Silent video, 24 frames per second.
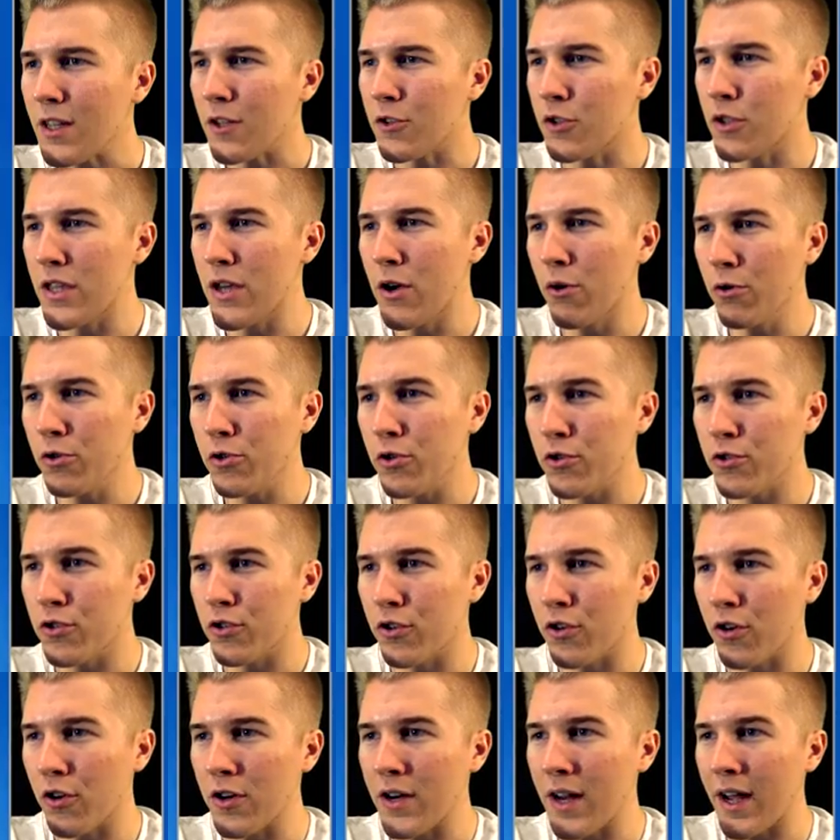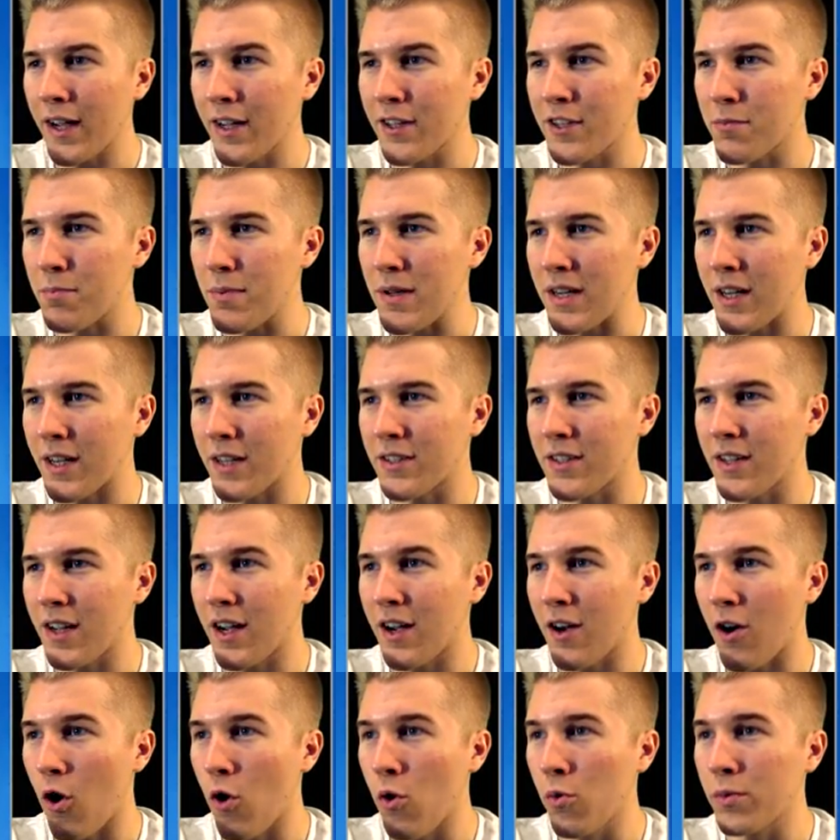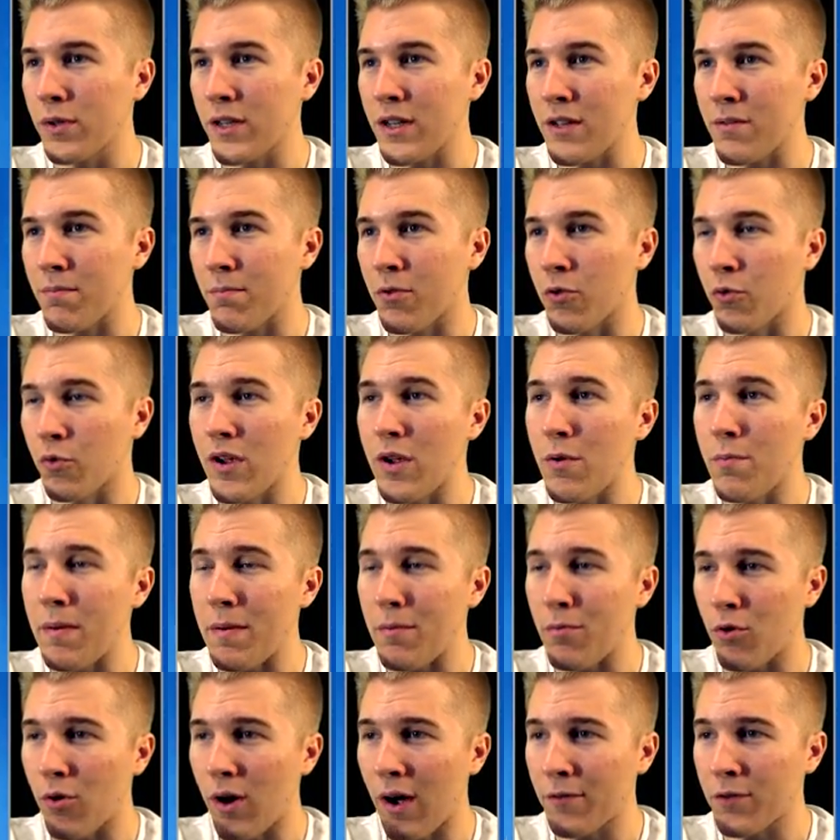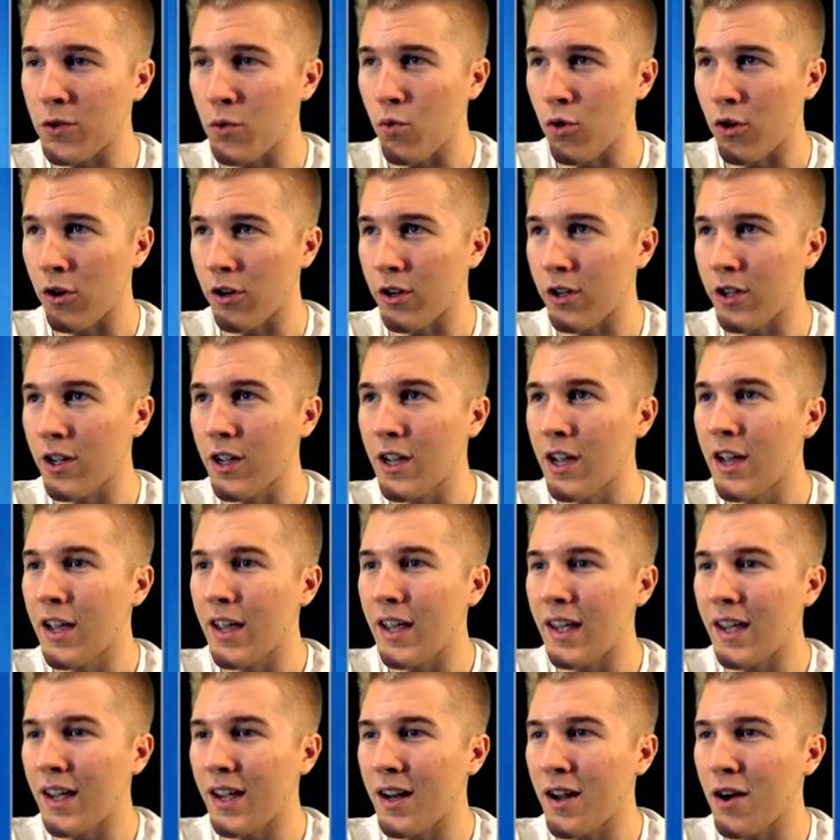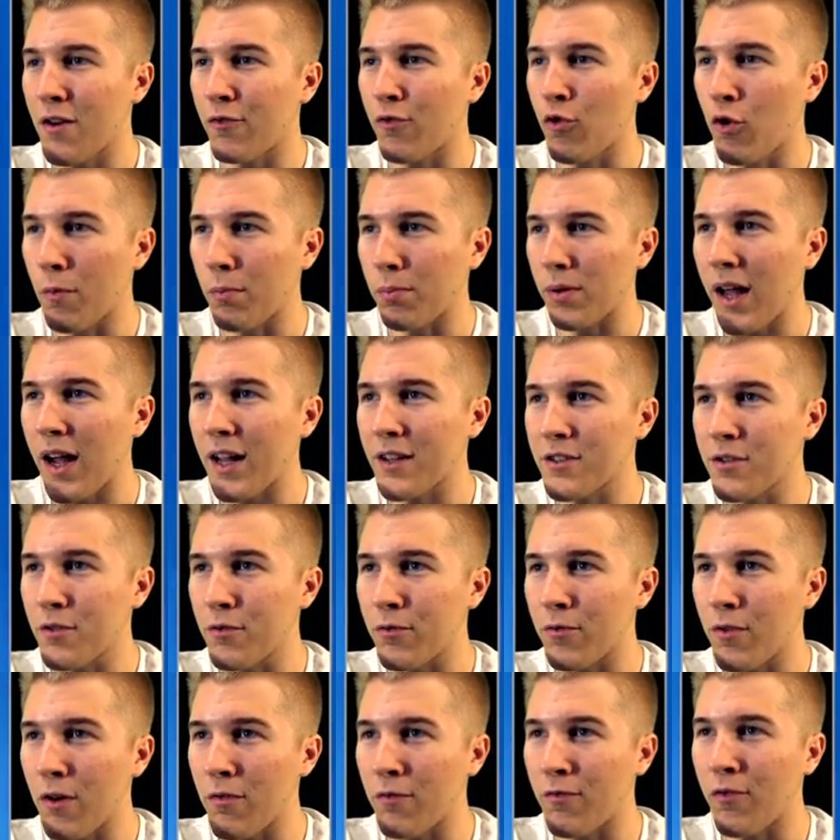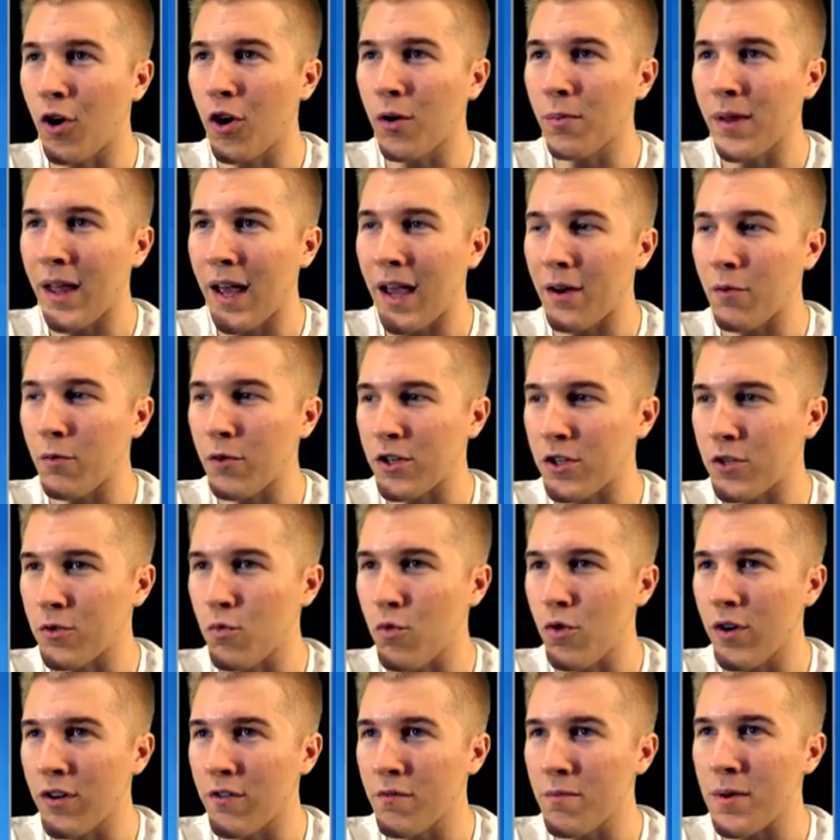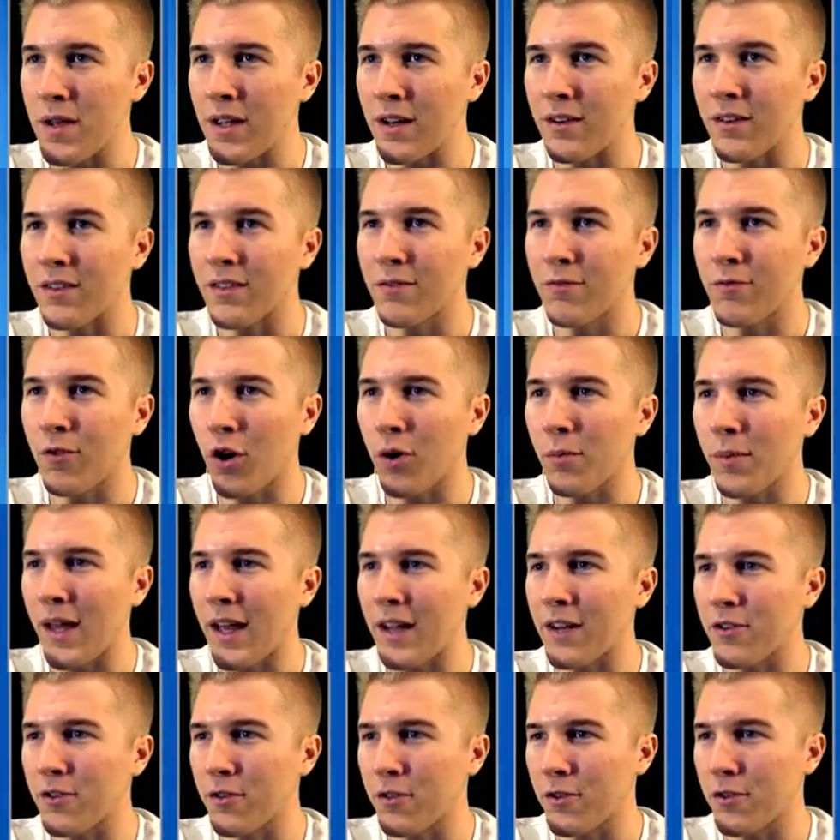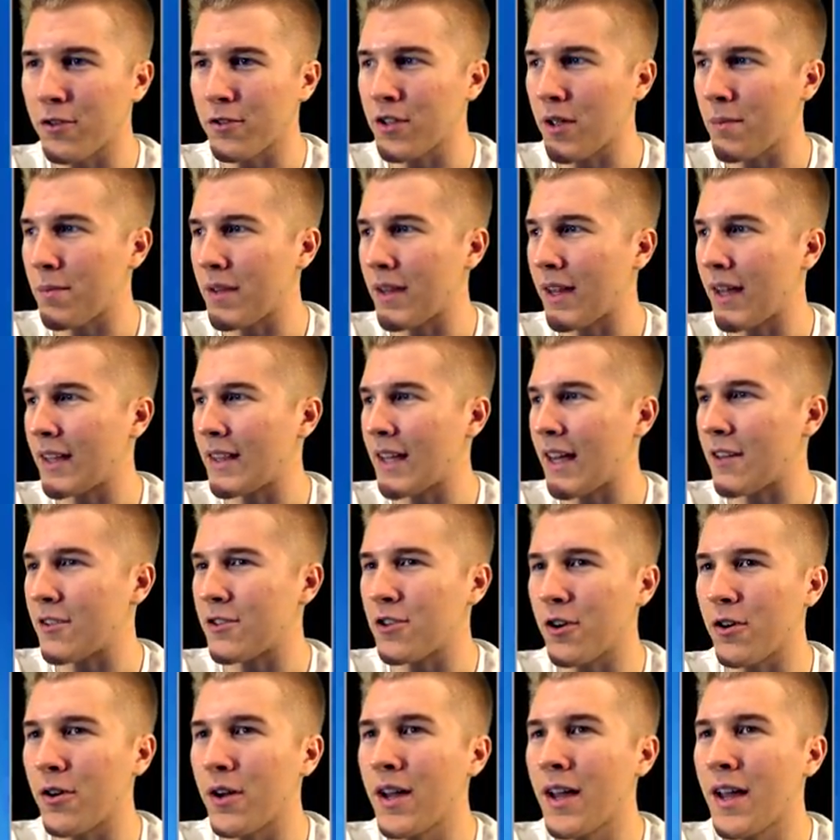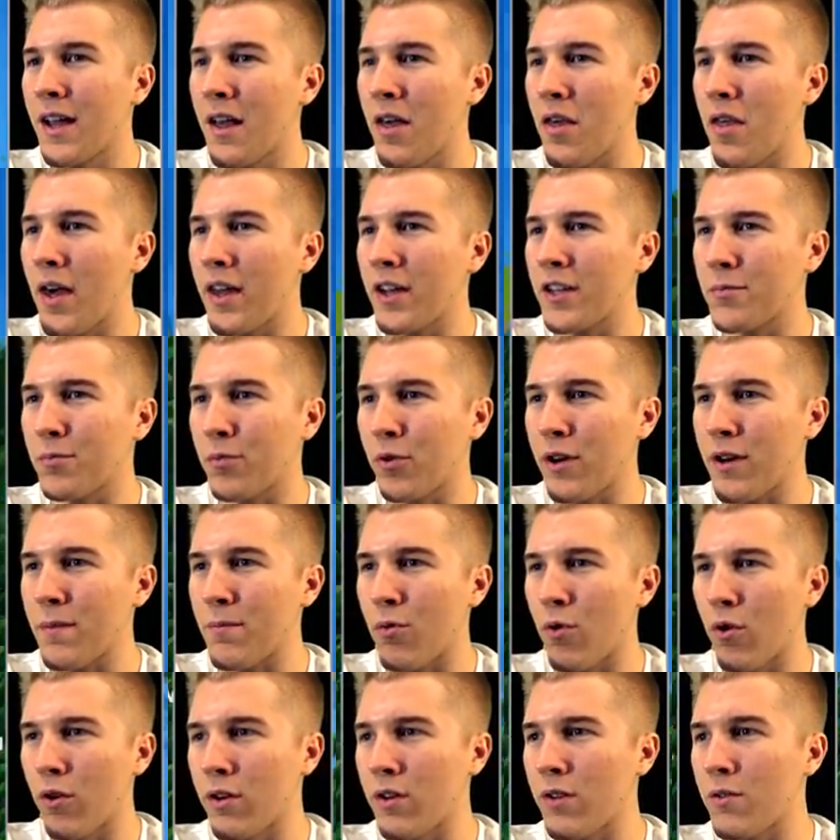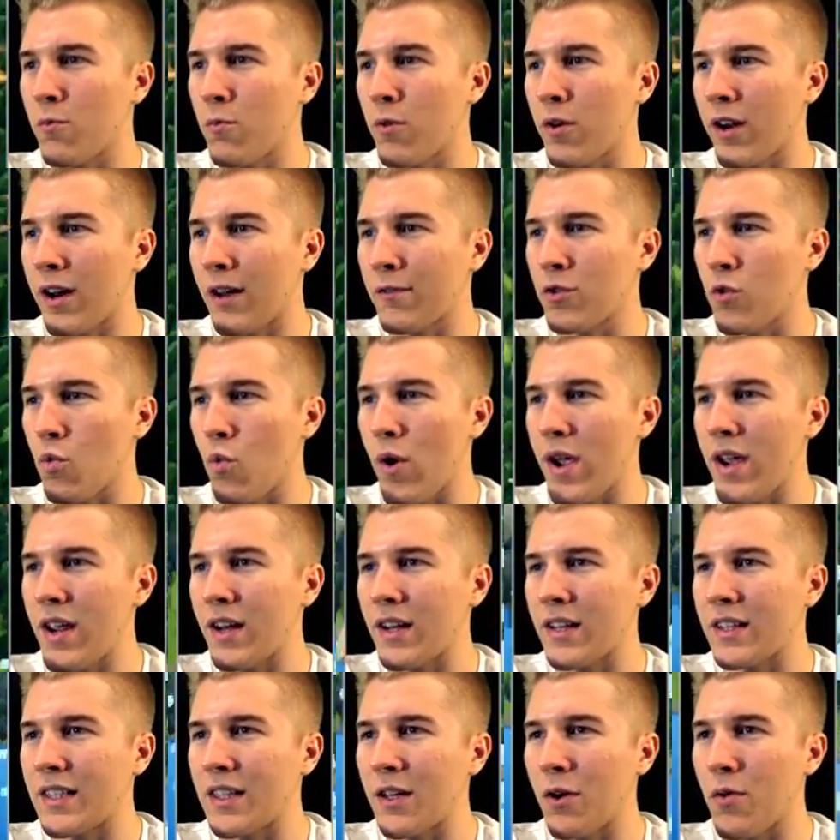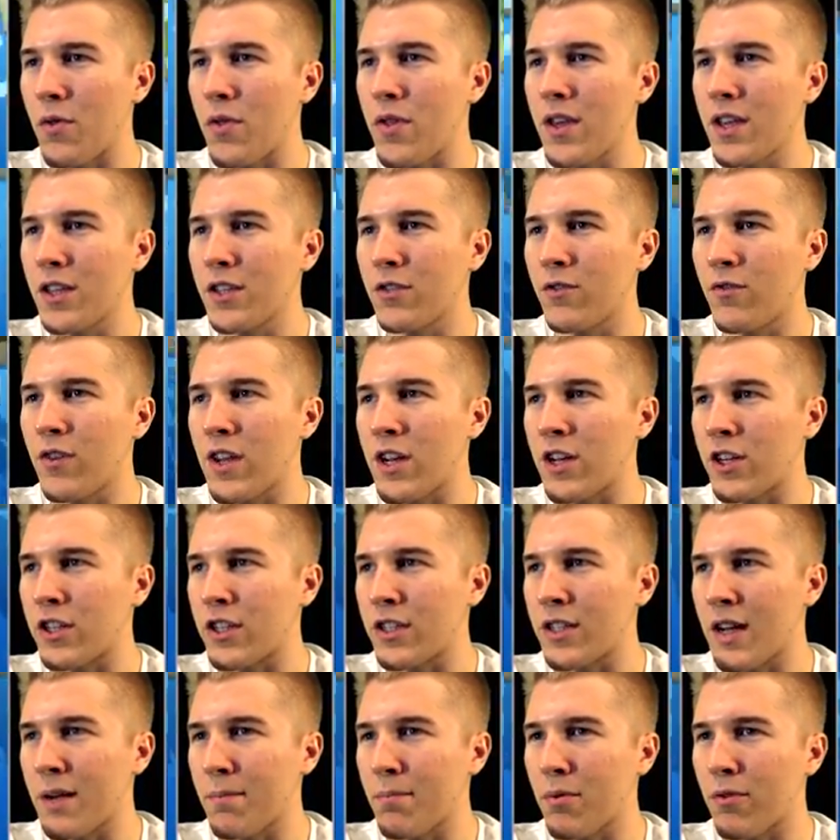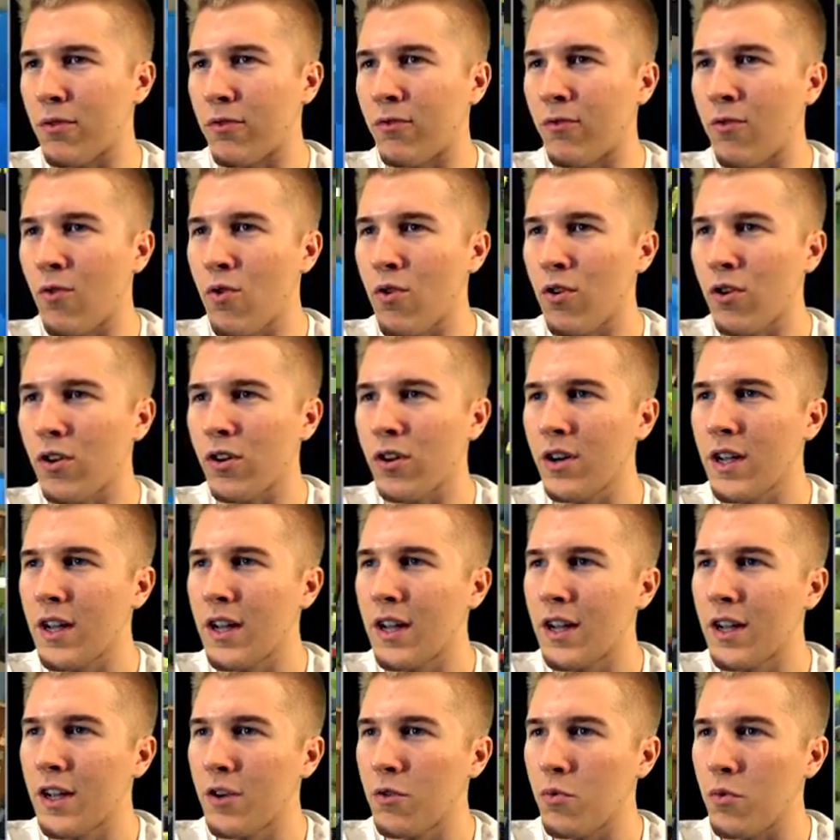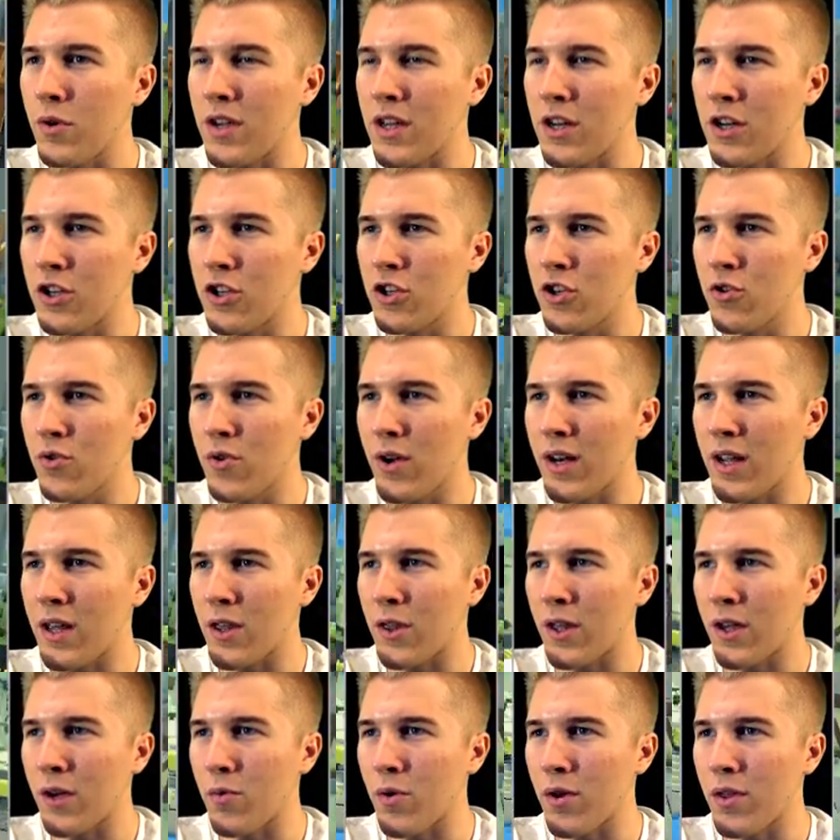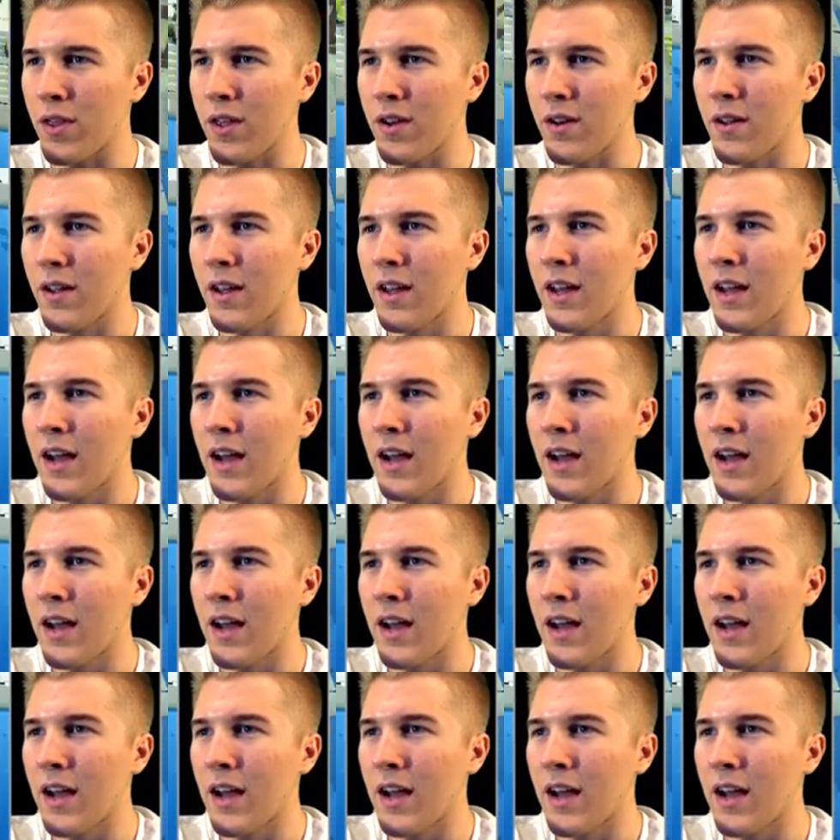So the orchards are, are nice because uh, only three people have to work in uh, four plots of, of, farmland, which would have been farmland or, or, something like that. So that is pretty important. We're going to have to wait until this finishes up before we can do anything with it.